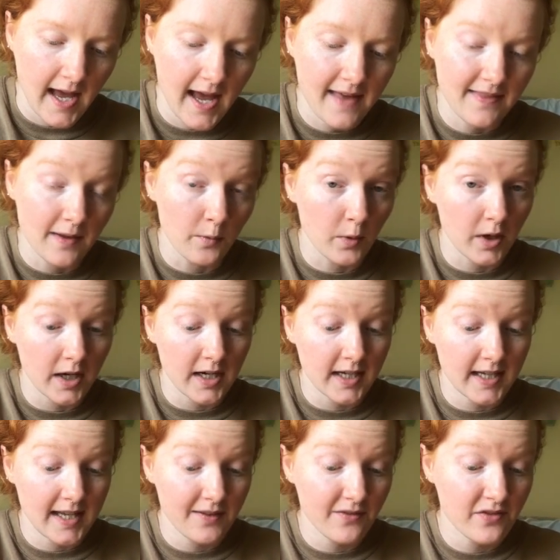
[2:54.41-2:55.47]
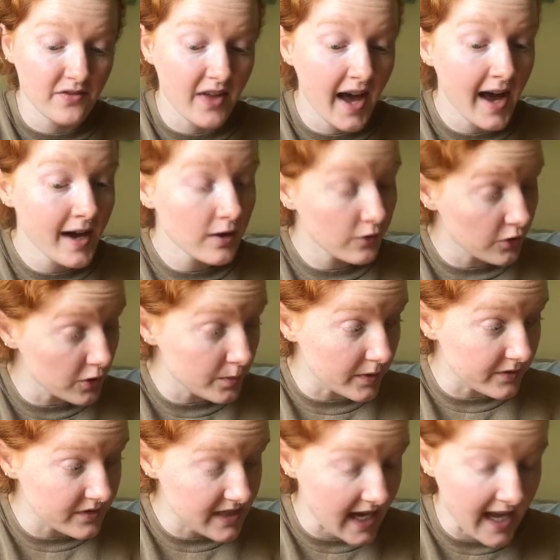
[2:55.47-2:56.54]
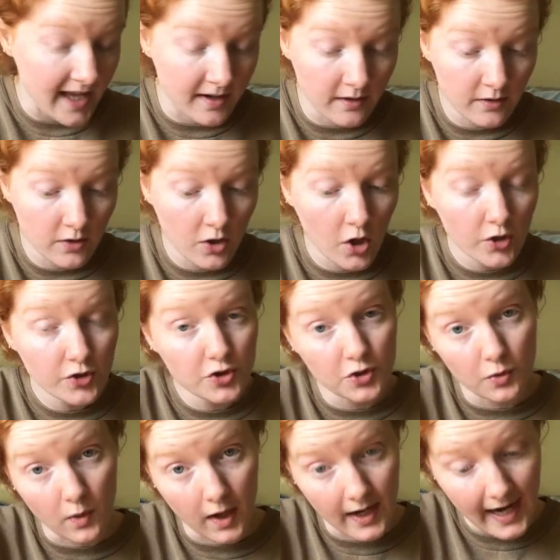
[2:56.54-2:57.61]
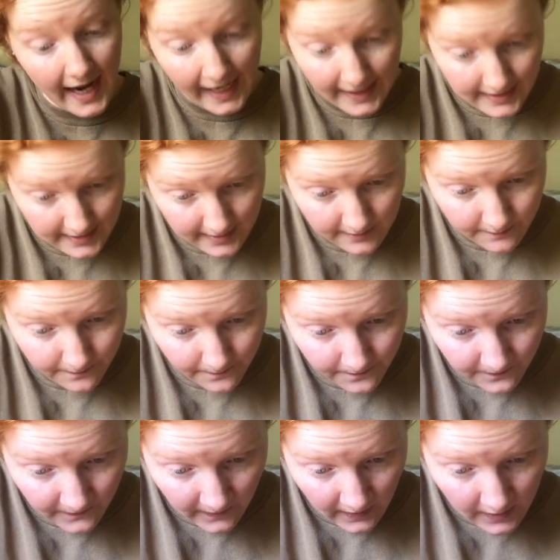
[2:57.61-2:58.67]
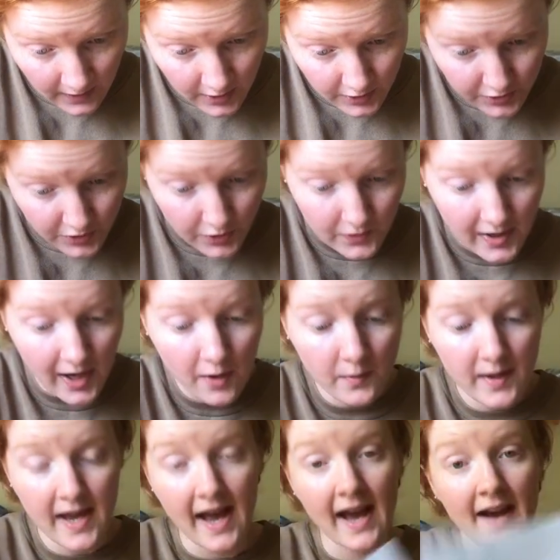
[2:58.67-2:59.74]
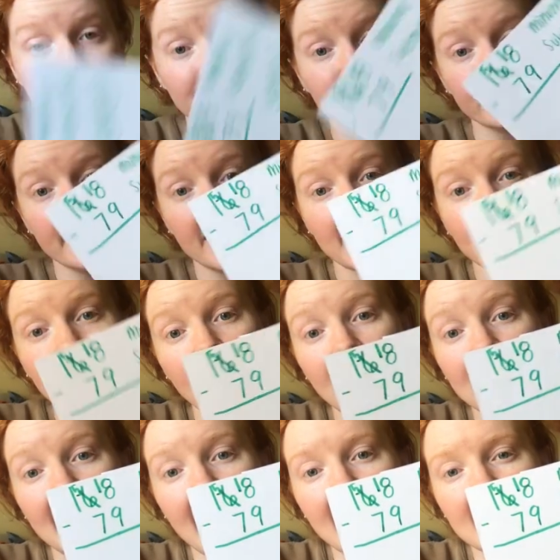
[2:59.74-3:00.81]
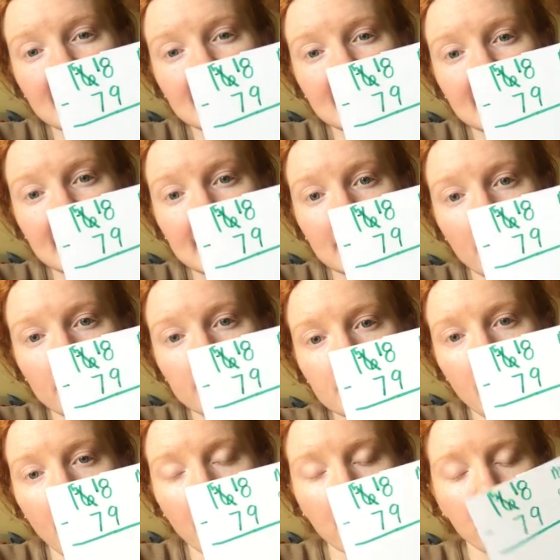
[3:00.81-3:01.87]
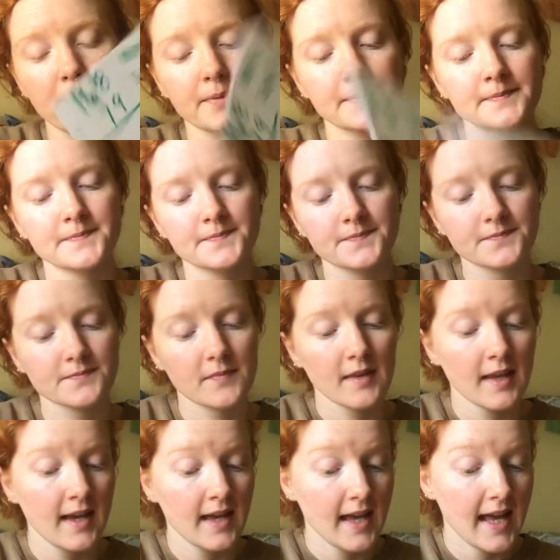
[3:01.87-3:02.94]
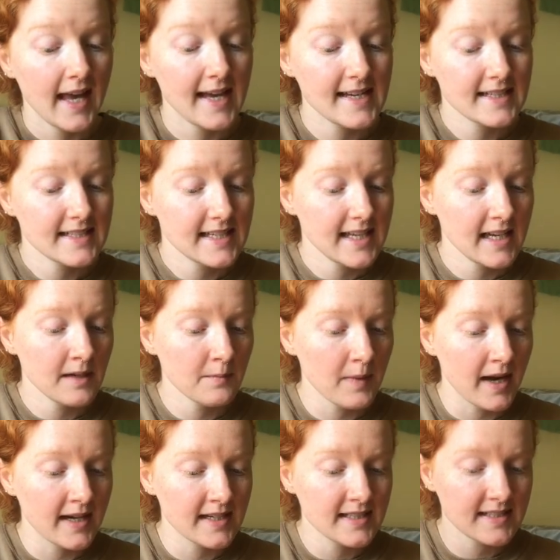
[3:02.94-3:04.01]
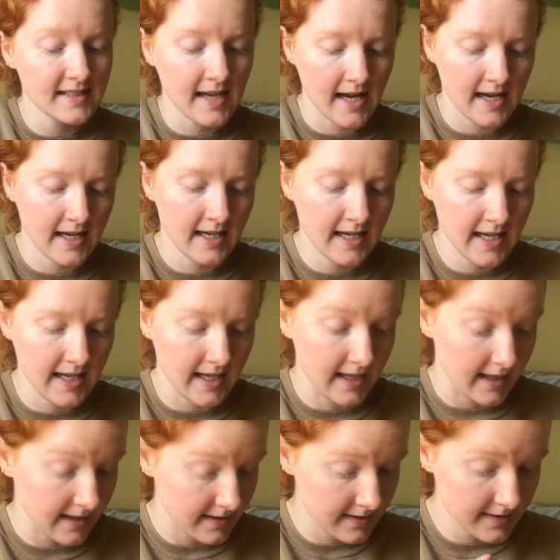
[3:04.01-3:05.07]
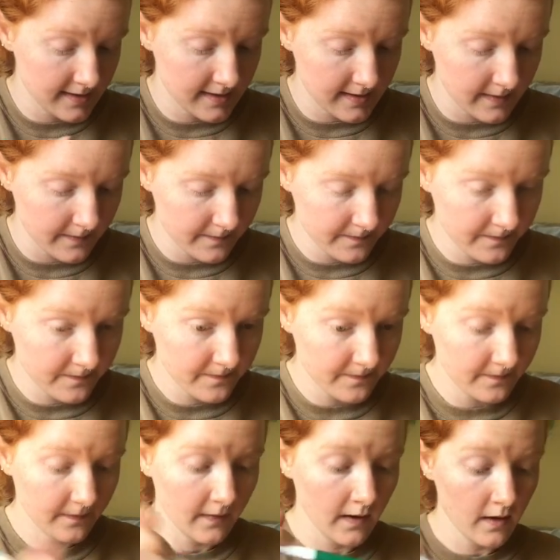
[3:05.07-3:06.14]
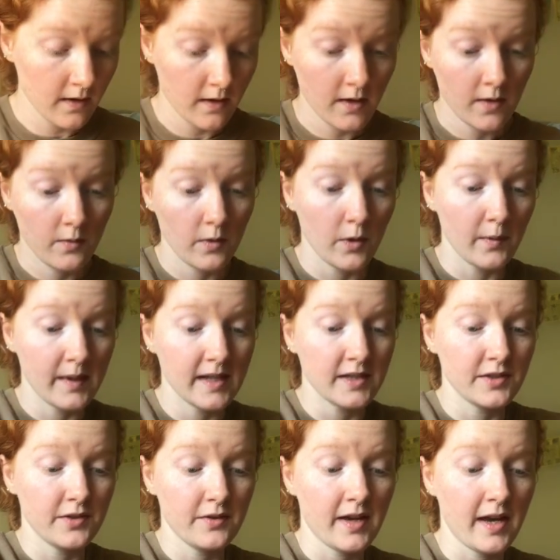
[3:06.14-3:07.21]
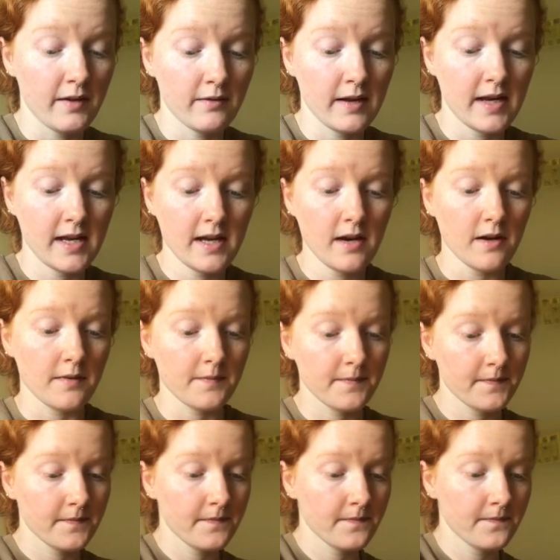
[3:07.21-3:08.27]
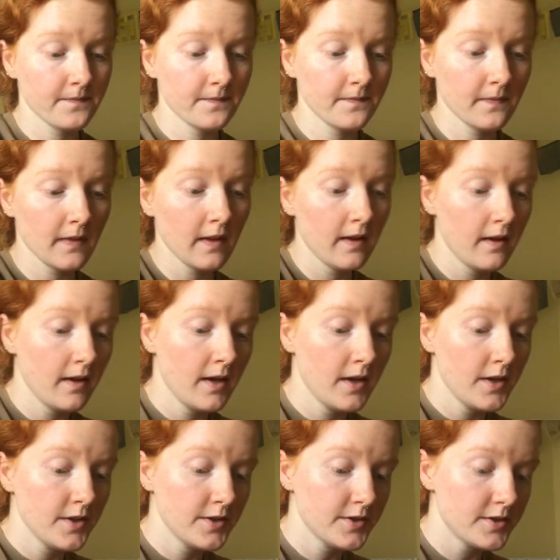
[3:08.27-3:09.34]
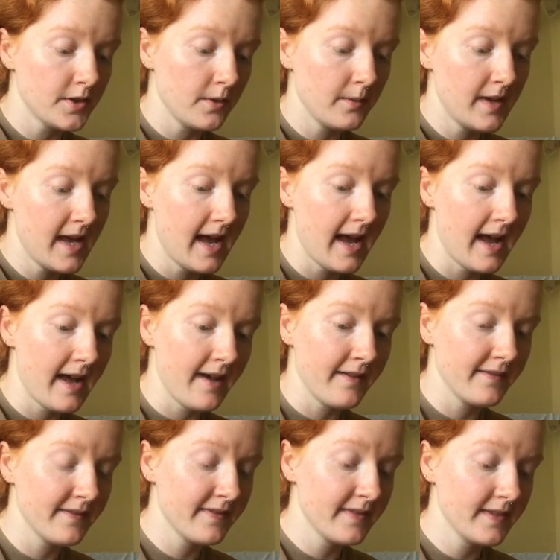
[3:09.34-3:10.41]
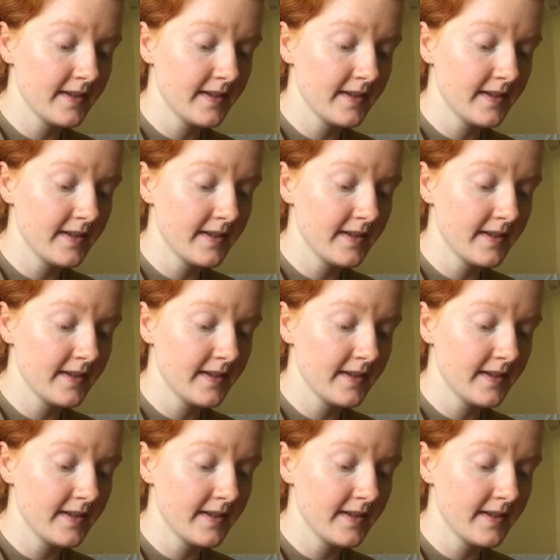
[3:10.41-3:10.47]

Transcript: And then we're going to give that group of 10 to our 8. So now we have an 18 top. 18 minus 9 is, well, we can do that right here. So we have